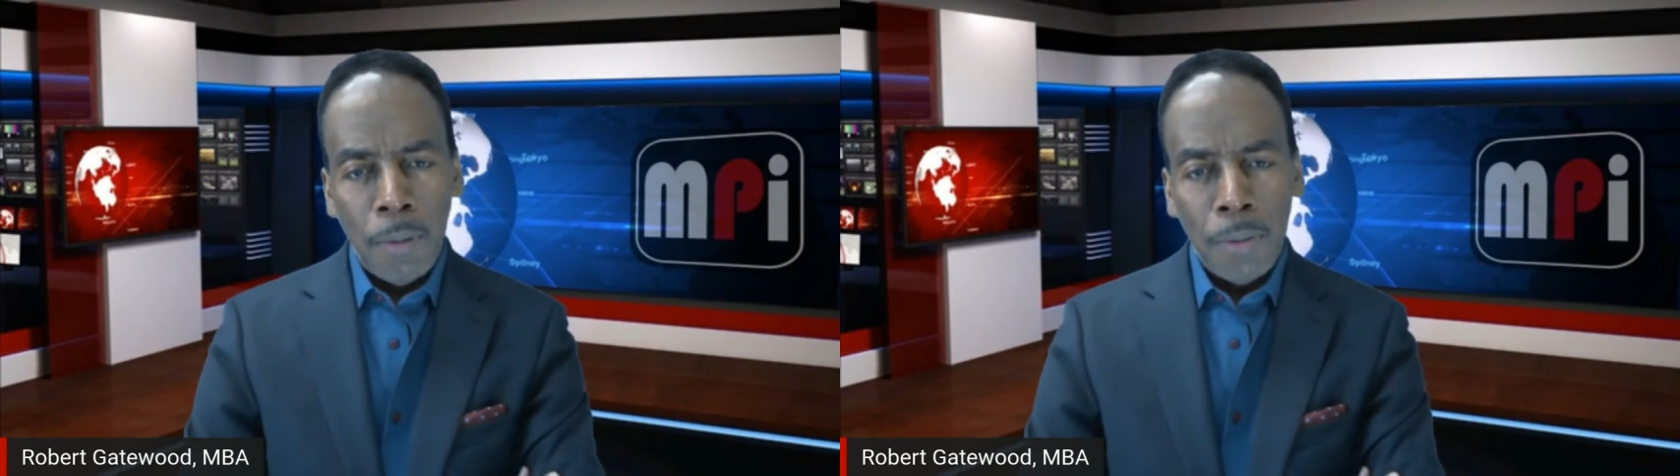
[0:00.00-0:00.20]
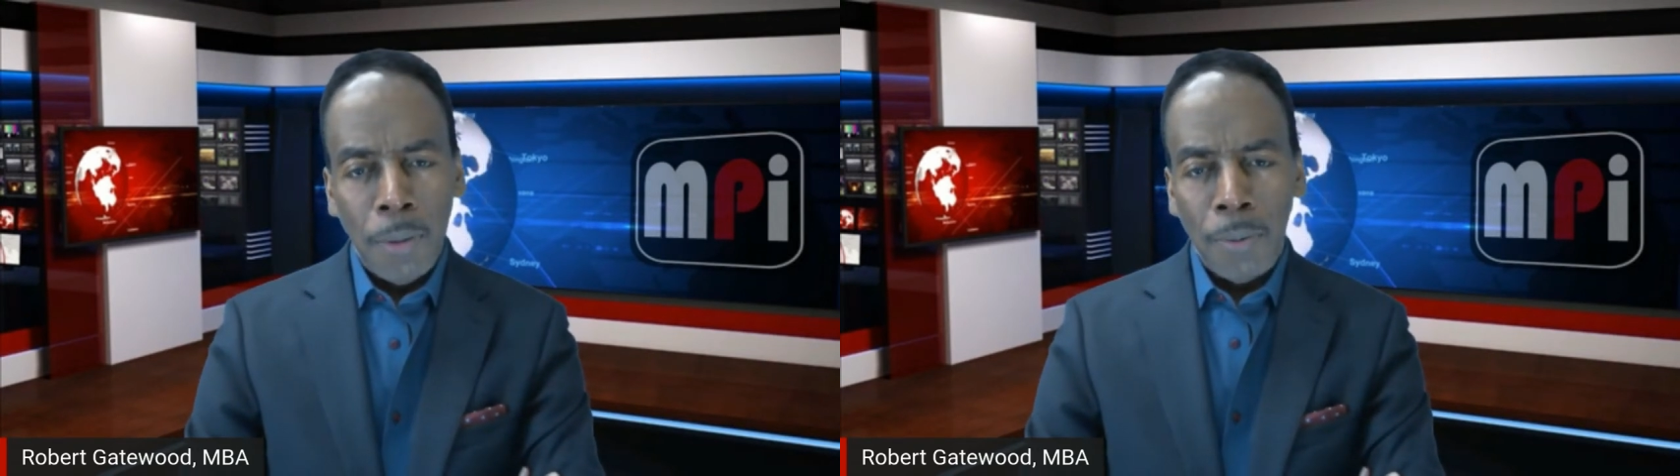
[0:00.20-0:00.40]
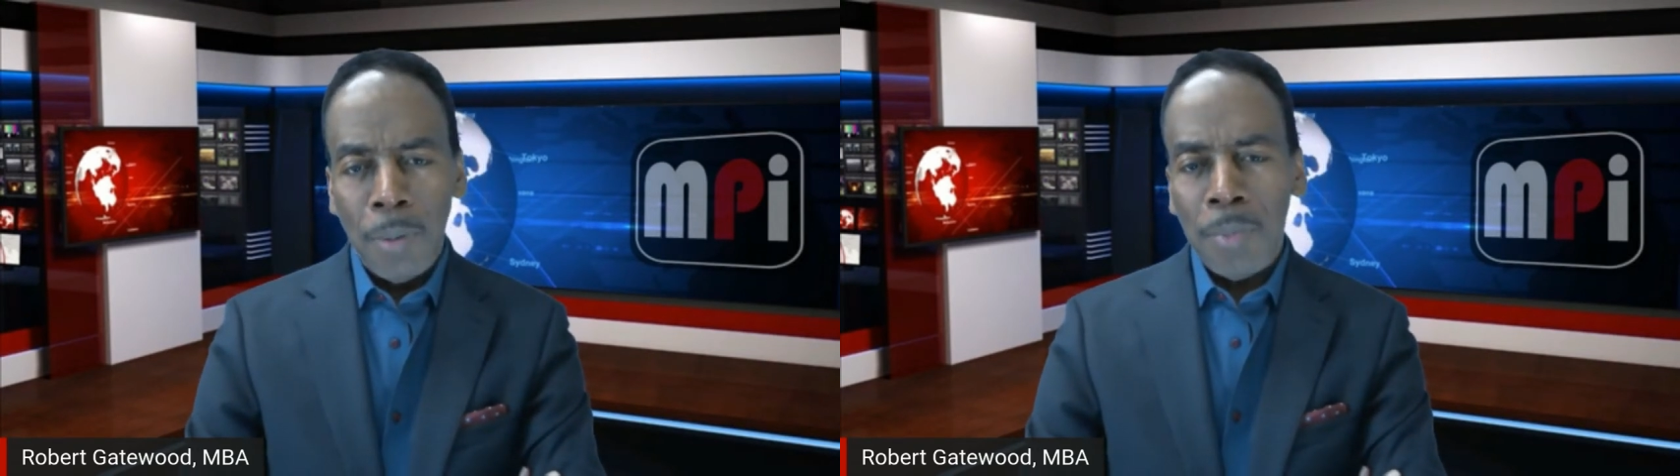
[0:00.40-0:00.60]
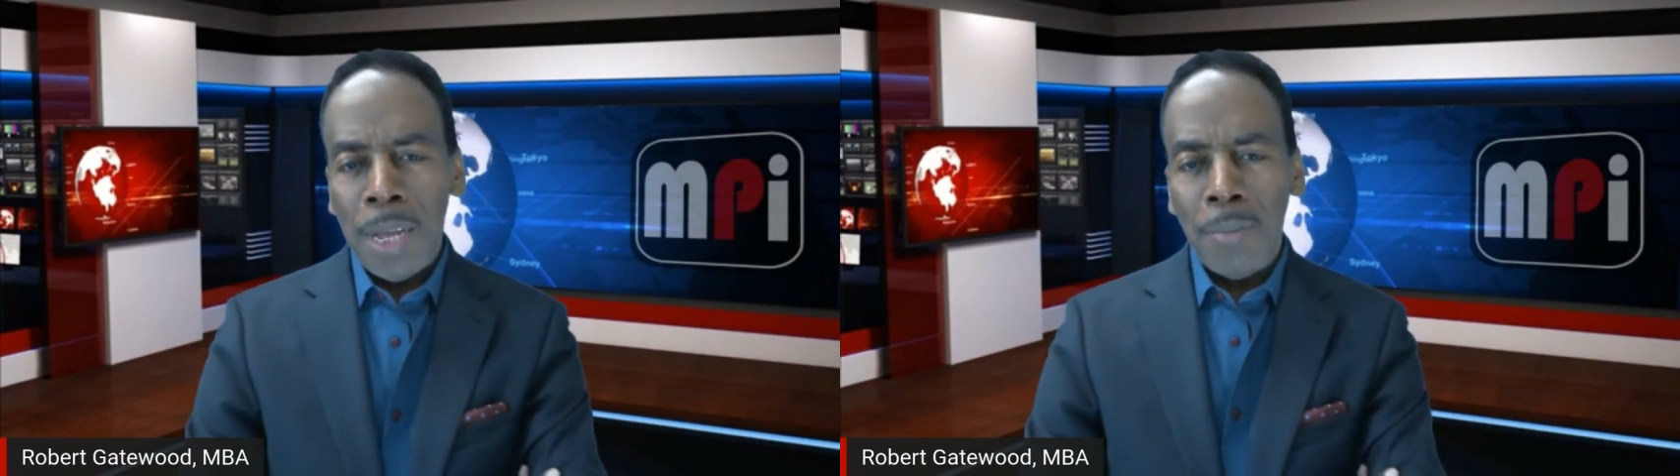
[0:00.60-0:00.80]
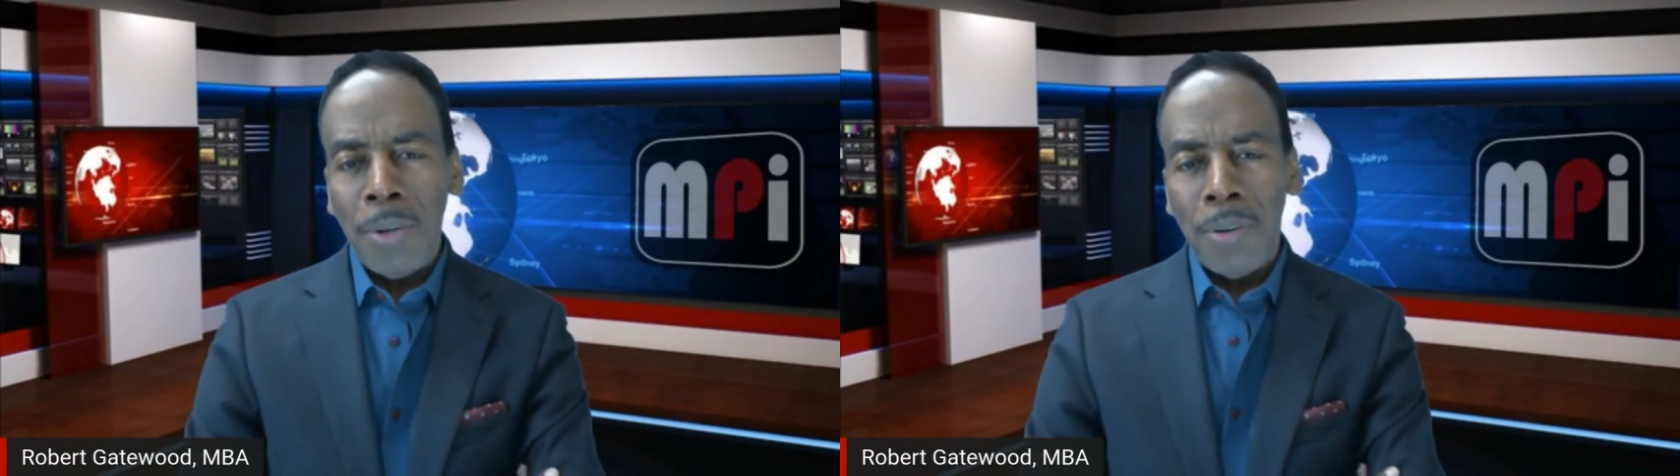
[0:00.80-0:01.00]
So
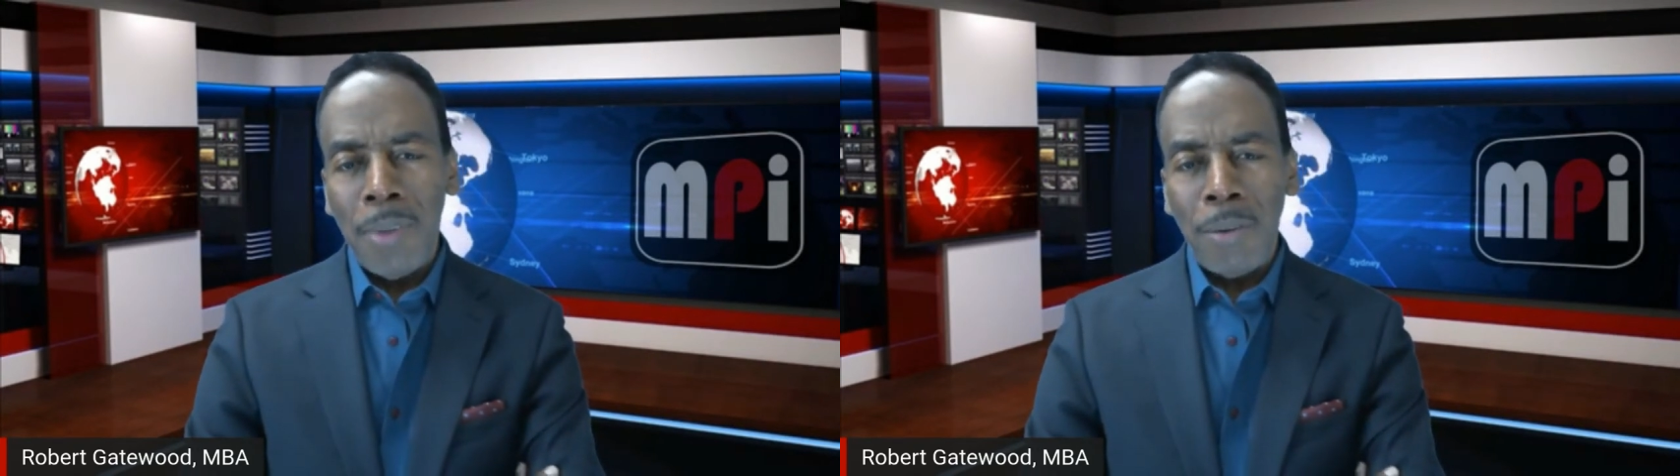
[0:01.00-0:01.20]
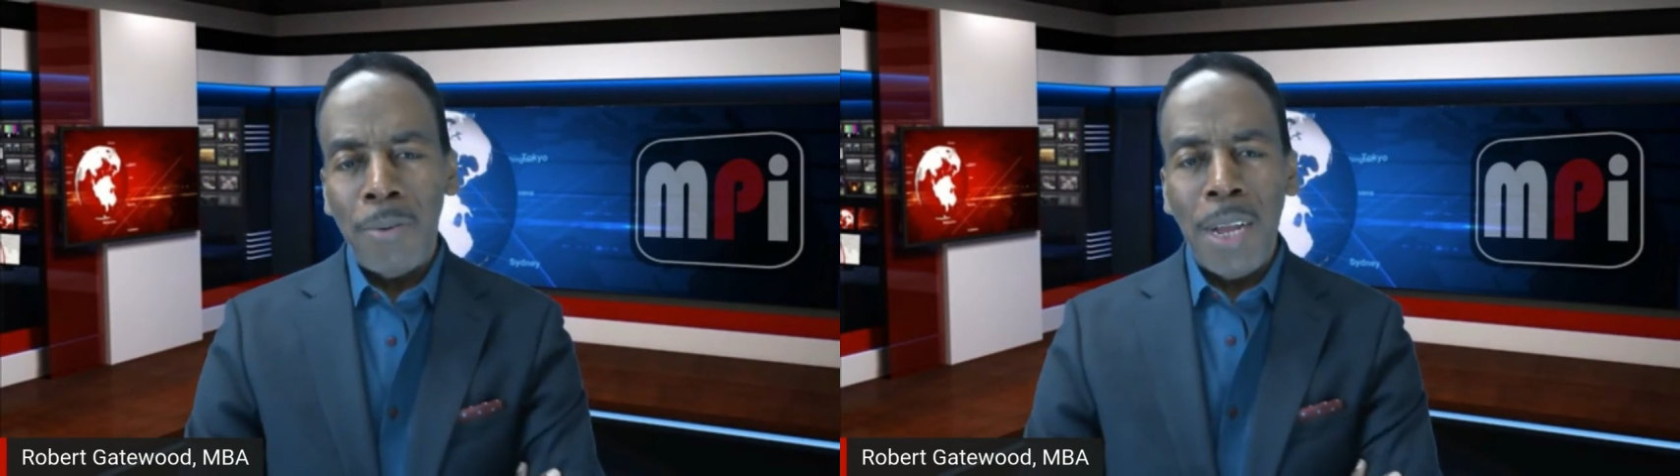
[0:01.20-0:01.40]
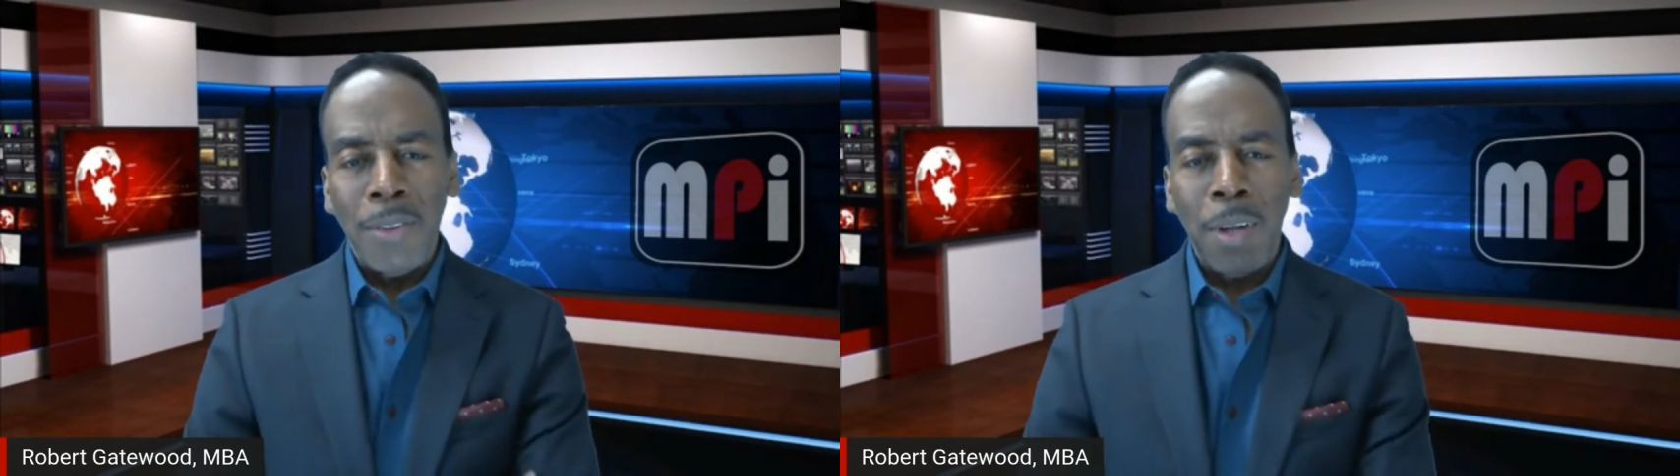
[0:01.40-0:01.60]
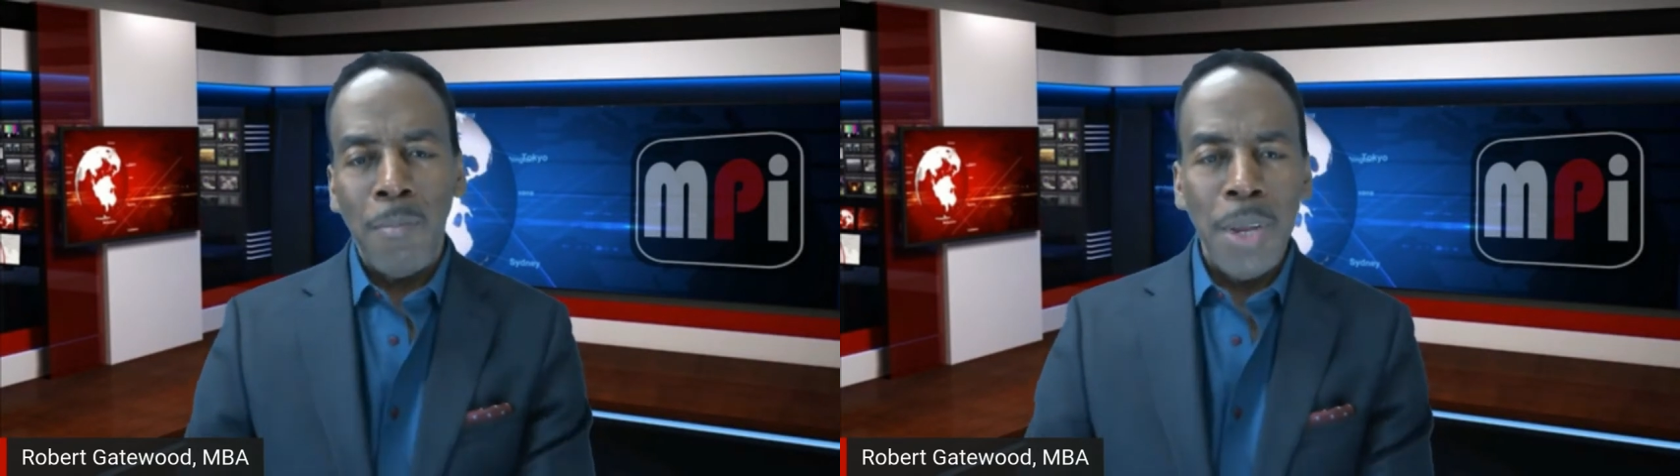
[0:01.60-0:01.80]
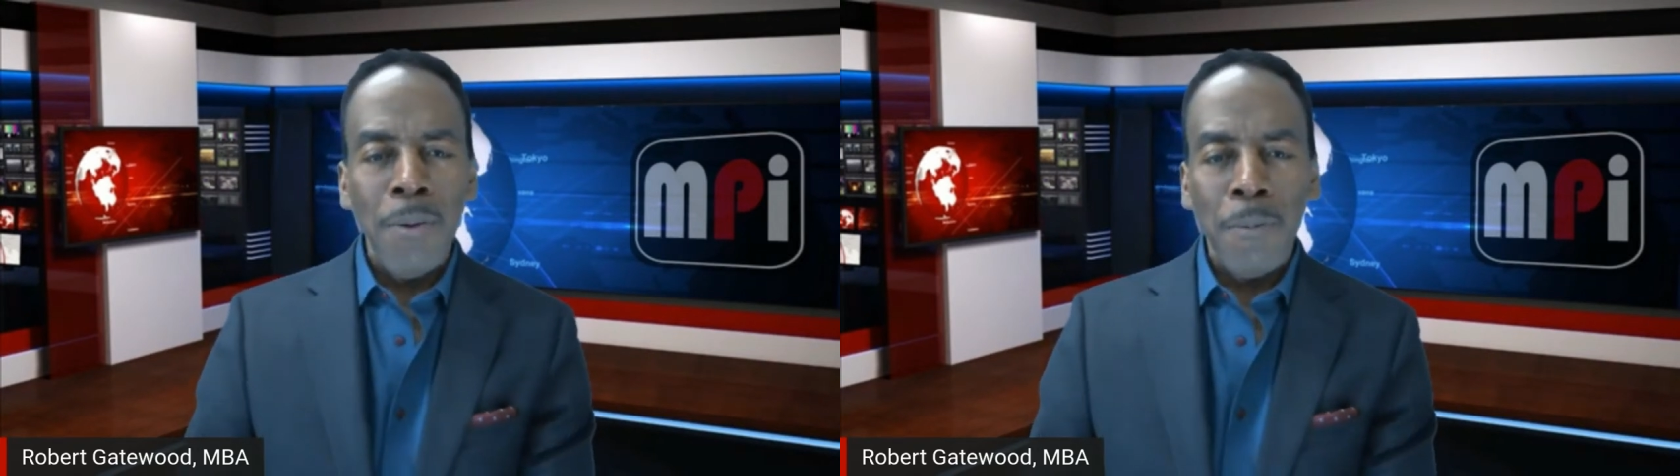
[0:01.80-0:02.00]
sometimes you can create
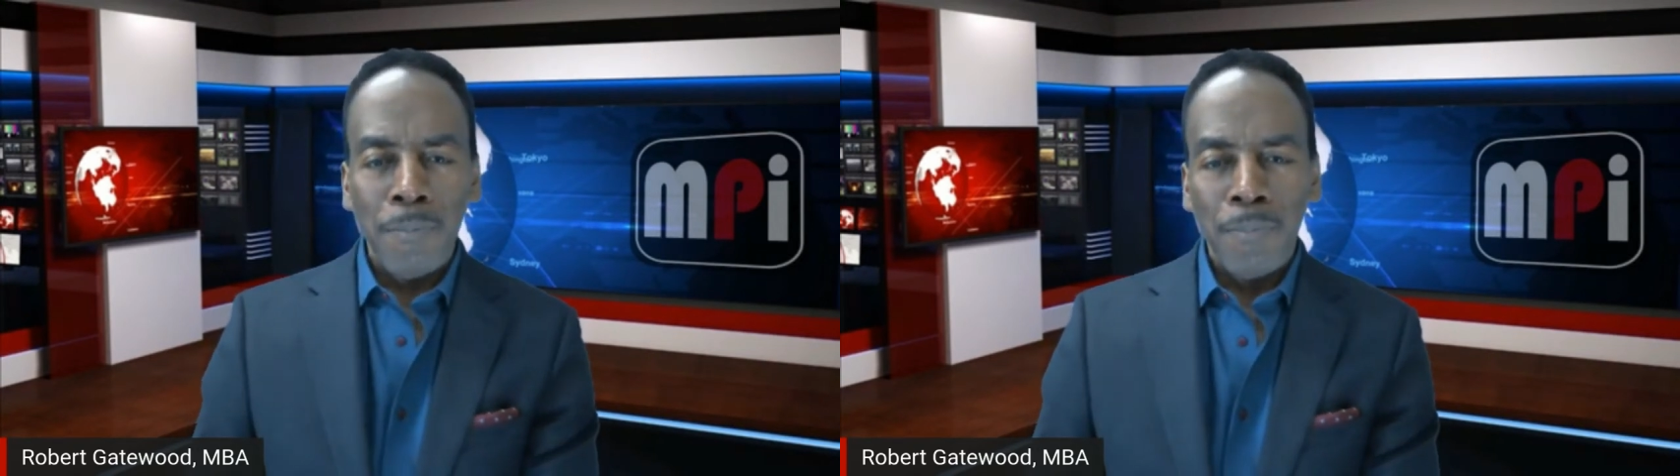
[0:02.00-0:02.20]
something new